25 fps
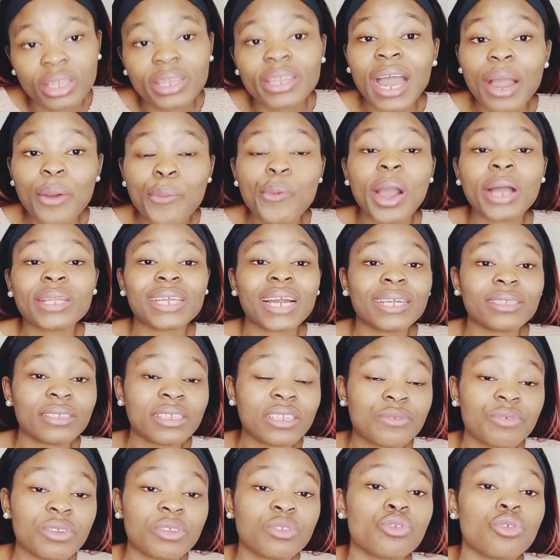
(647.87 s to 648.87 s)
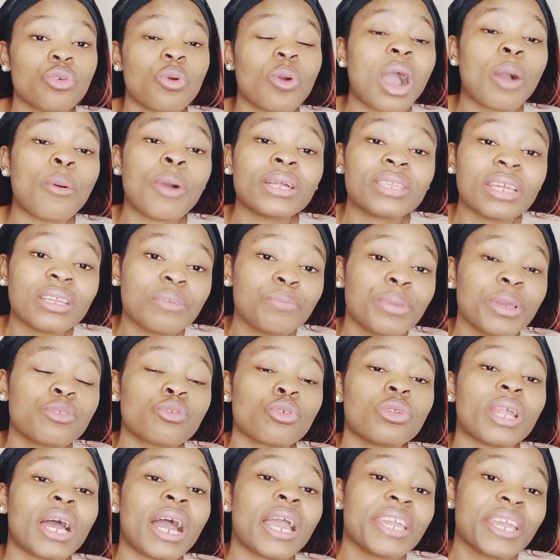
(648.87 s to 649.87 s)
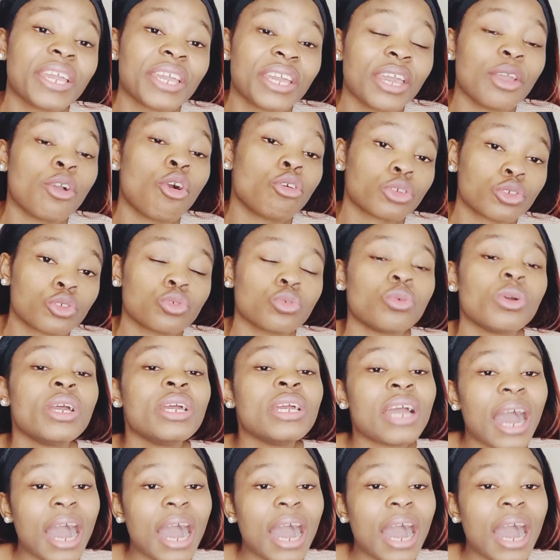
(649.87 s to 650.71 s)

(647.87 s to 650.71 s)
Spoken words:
That one, this video I wan deliberate on again also.